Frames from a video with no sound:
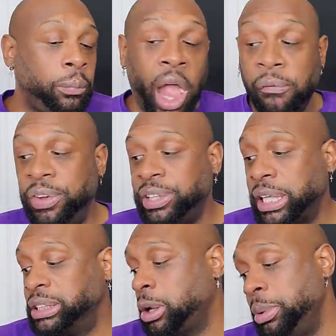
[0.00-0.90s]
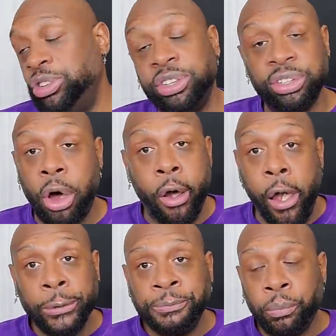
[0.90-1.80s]
that feels like it's gonna be just as
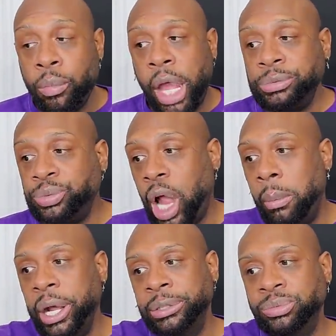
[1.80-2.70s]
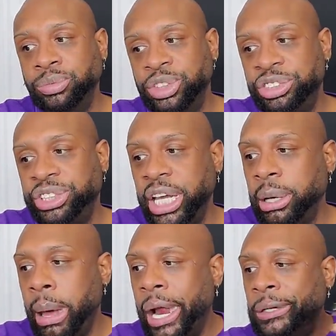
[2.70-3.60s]
hard. I mean, just
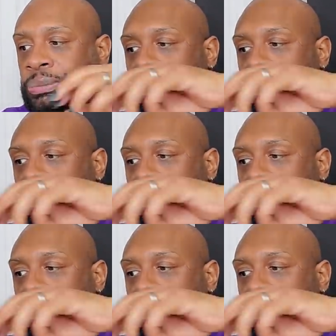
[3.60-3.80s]
thinking about it.